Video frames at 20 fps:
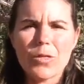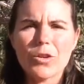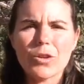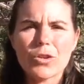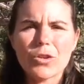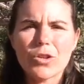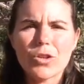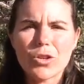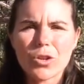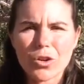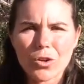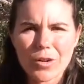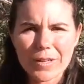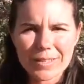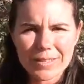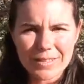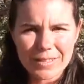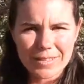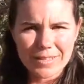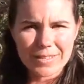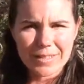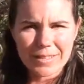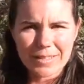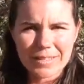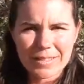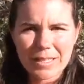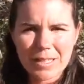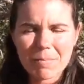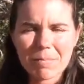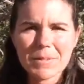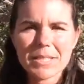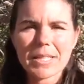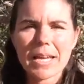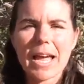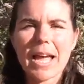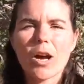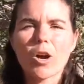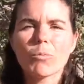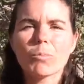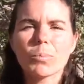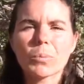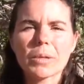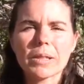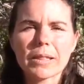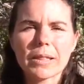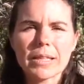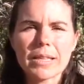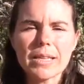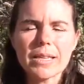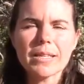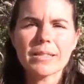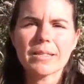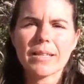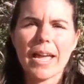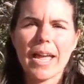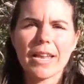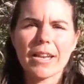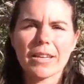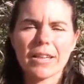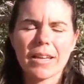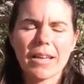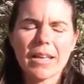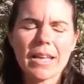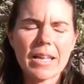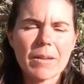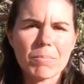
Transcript: the urine system to help release and